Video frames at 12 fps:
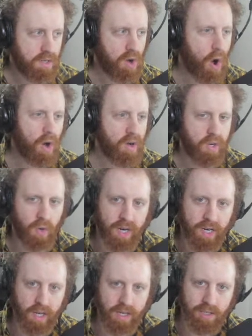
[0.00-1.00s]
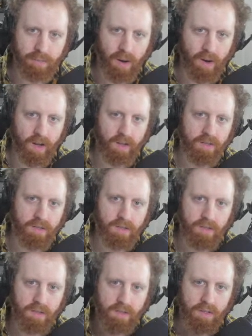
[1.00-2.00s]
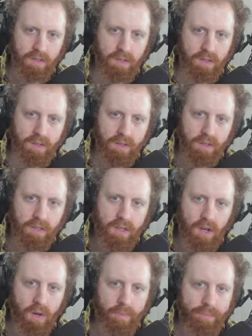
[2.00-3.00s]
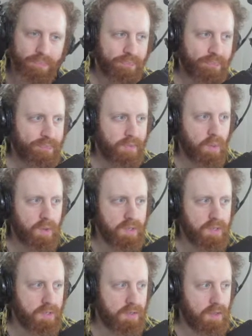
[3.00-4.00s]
concrete experience. So let's